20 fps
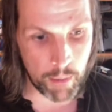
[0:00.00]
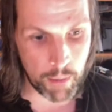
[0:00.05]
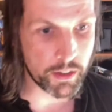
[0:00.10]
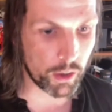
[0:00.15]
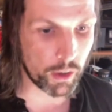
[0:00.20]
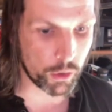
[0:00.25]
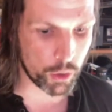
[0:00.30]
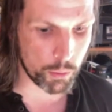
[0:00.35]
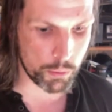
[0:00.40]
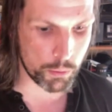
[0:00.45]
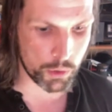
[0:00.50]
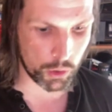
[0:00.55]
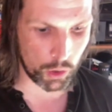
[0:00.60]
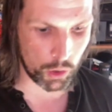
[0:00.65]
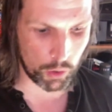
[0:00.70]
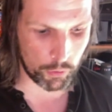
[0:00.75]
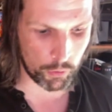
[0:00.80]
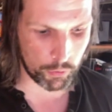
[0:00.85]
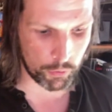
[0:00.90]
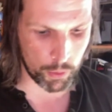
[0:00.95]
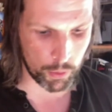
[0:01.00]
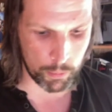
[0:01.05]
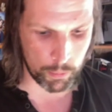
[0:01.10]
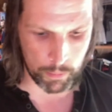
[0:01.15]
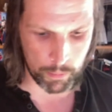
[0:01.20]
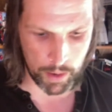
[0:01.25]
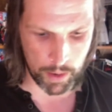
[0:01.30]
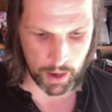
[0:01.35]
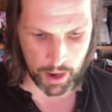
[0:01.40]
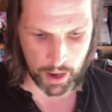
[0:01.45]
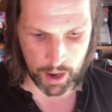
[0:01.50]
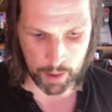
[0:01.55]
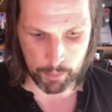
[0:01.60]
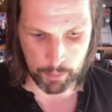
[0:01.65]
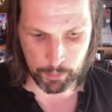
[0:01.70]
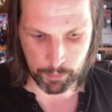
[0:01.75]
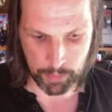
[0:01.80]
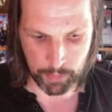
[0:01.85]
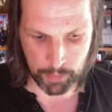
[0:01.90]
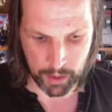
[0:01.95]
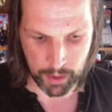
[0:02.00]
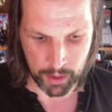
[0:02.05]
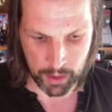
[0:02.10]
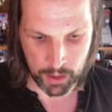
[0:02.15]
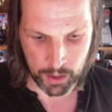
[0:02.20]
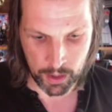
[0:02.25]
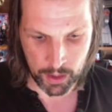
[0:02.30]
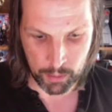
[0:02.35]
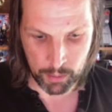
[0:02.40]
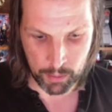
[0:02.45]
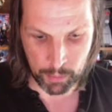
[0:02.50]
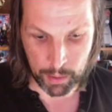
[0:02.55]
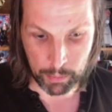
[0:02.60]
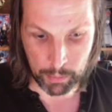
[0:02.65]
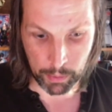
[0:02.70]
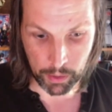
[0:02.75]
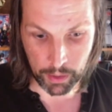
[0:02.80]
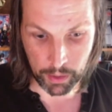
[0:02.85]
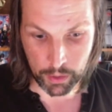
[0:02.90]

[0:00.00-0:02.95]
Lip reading: style comes a lot from people